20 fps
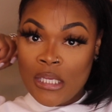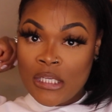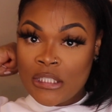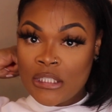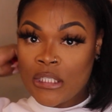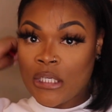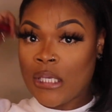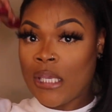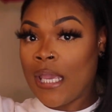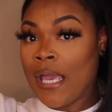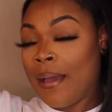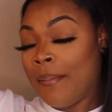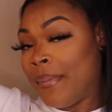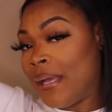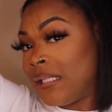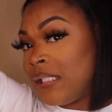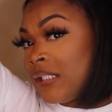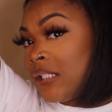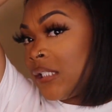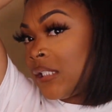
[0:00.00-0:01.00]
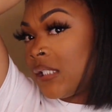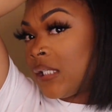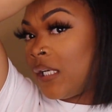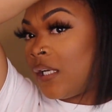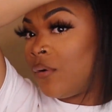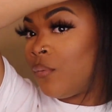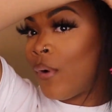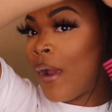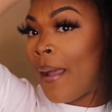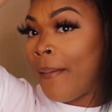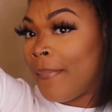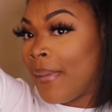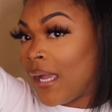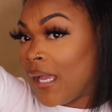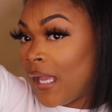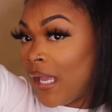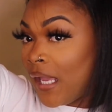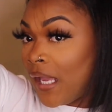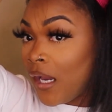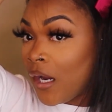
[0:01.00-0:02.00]
So yeah, I'm about to just unwrap my
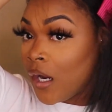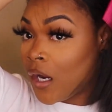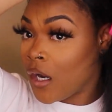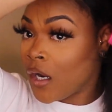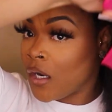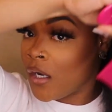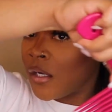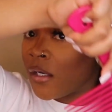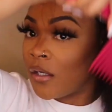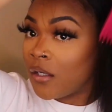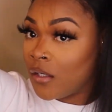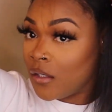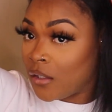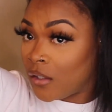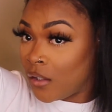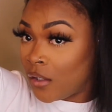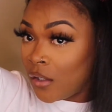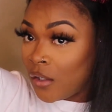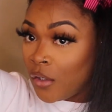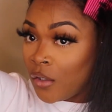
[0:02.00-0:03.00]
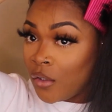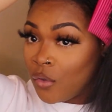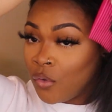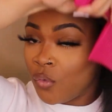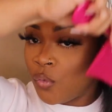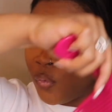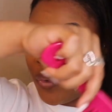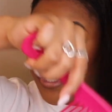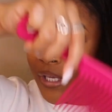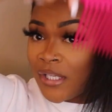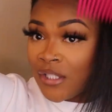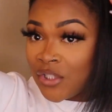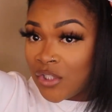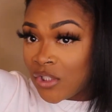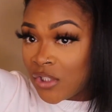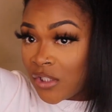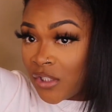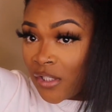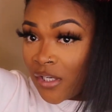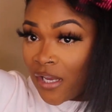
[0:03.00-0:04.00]
hair,
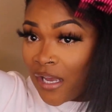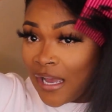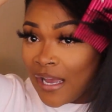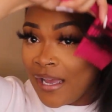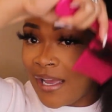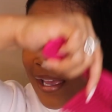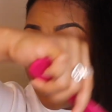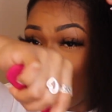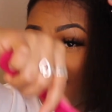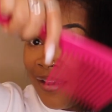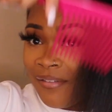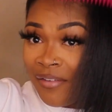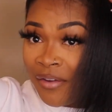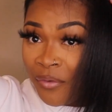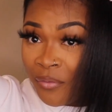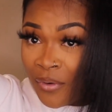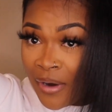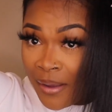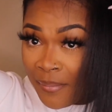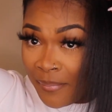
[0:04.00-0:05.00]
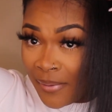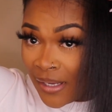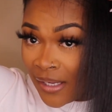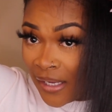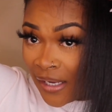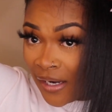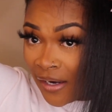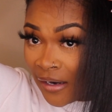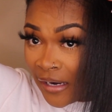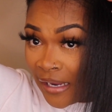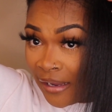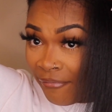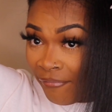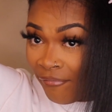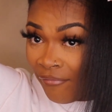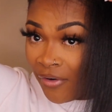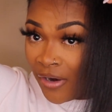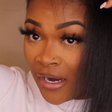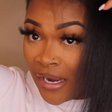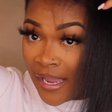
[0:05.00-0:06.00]
which I haven't wrapped my hair
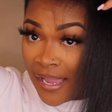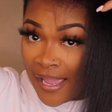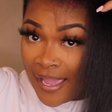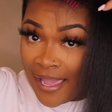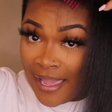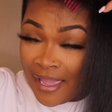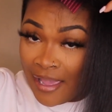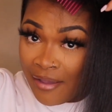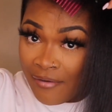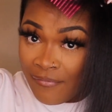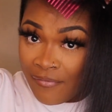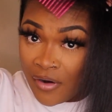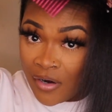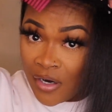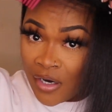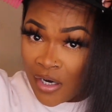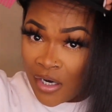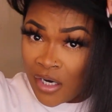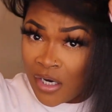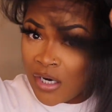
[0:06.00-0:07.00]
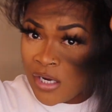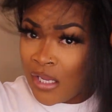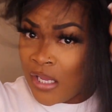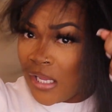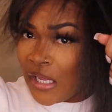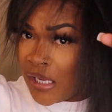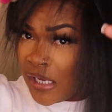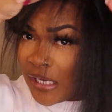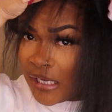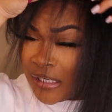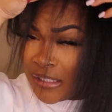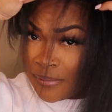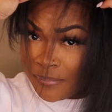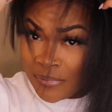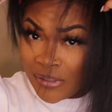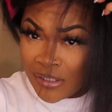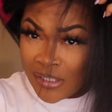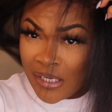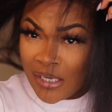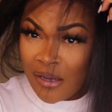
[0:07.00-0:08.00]
in forever. And I'm
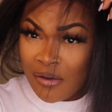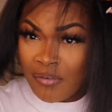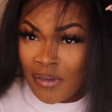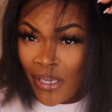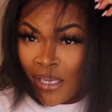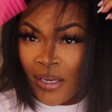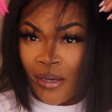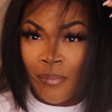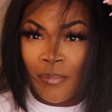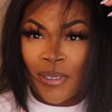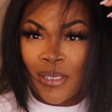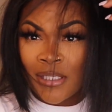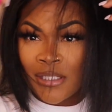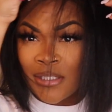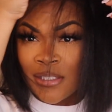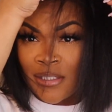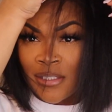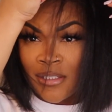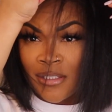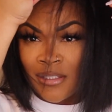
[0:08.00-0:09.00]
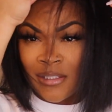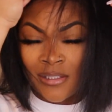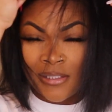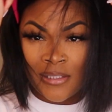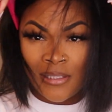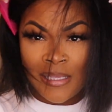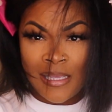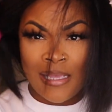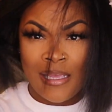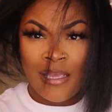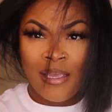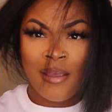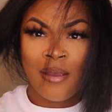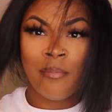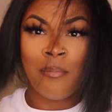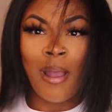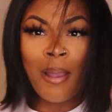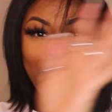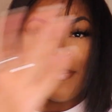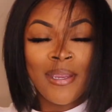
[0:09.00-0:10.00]
looking over here because
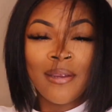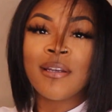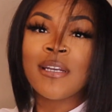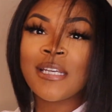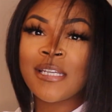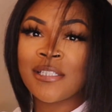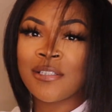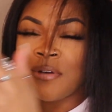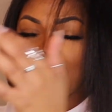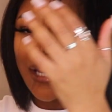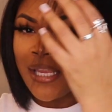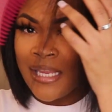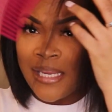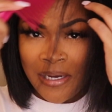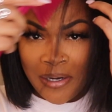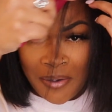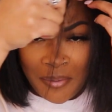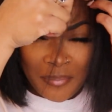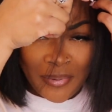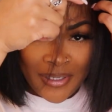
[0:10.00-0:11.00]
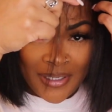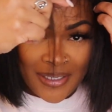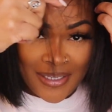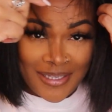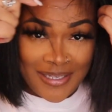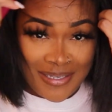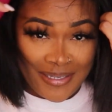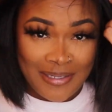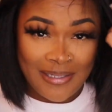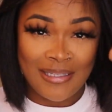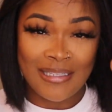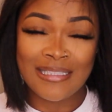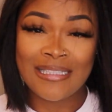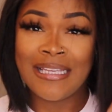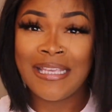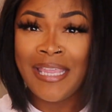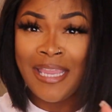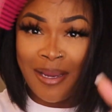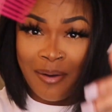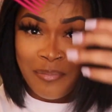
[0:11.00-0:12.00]
my mirror is right here, but
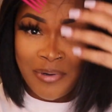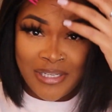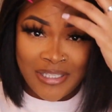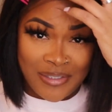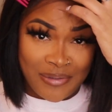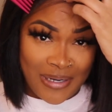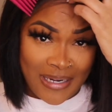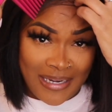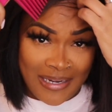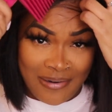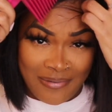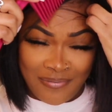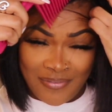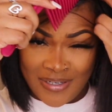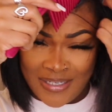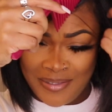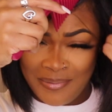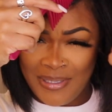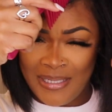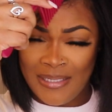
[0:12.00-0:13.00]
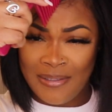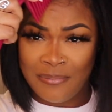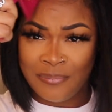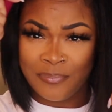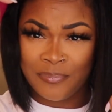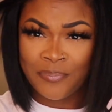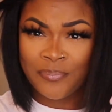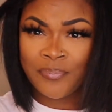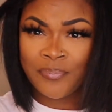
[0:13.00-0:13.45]
the camera is right here in front of me.